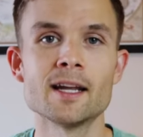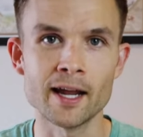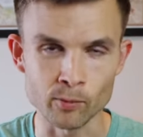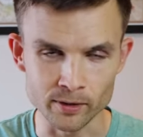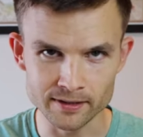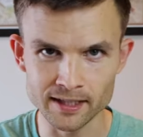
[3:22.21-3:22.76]

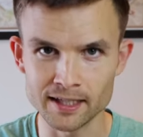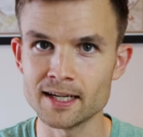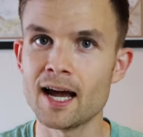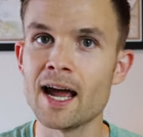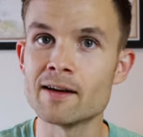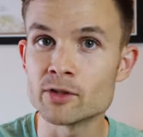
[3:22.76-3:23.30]
And once again,
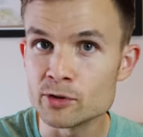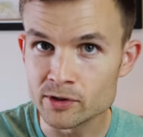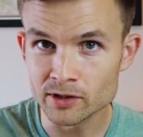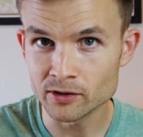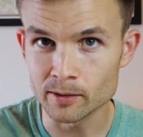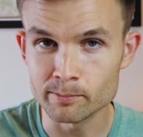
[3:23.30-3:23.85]
I haven't used
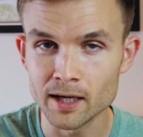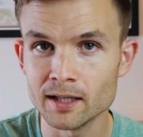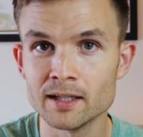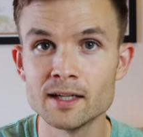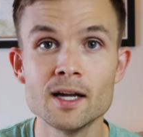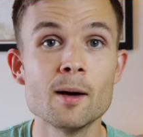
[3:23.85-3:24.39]
this on
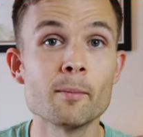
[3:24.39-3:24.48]
Bella,